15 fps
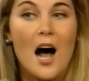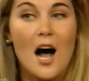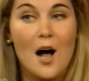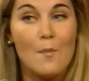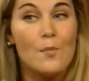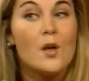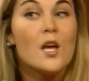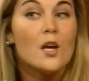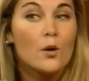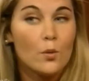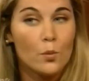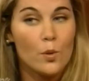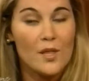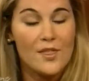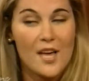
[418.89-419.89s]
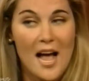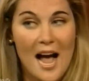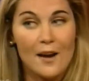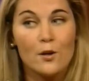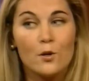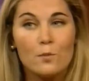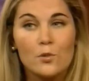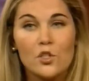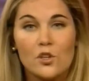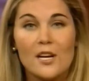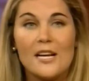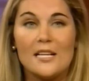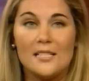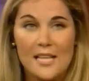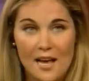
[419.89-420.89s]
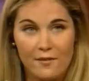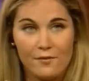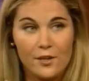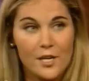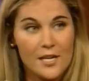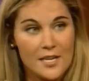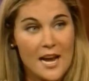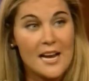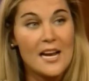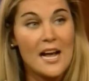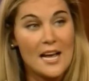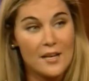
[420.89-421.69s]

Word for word: Um, with the at-home trees, every night